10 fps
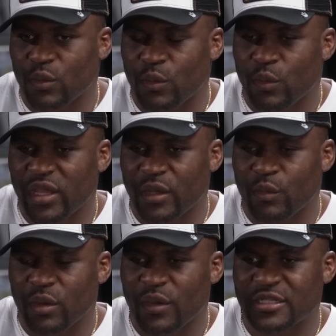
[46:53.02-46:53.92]
we
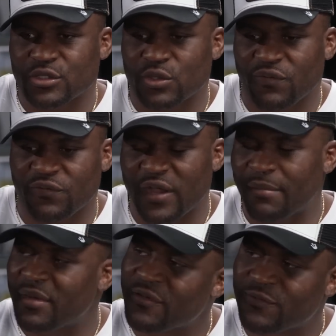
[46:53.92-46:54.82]
we were so
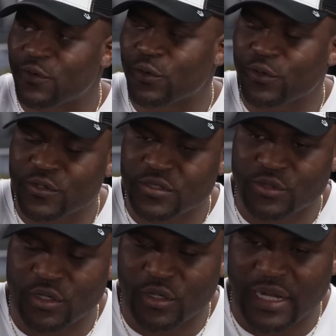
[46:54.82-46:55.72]
family focused,
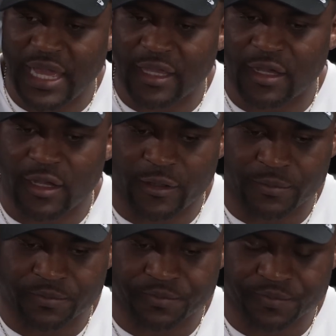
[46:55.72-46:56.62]
you know, like,
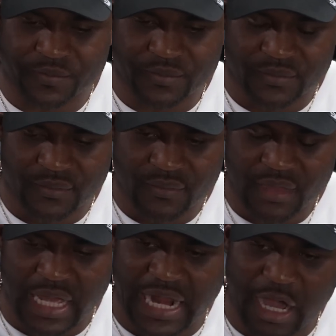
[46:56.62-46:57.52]
um,
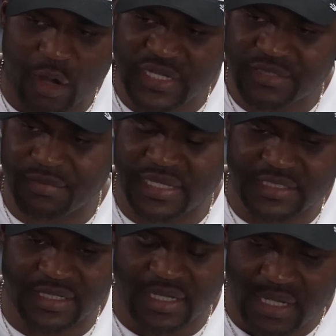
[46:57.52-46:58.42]
and I always miss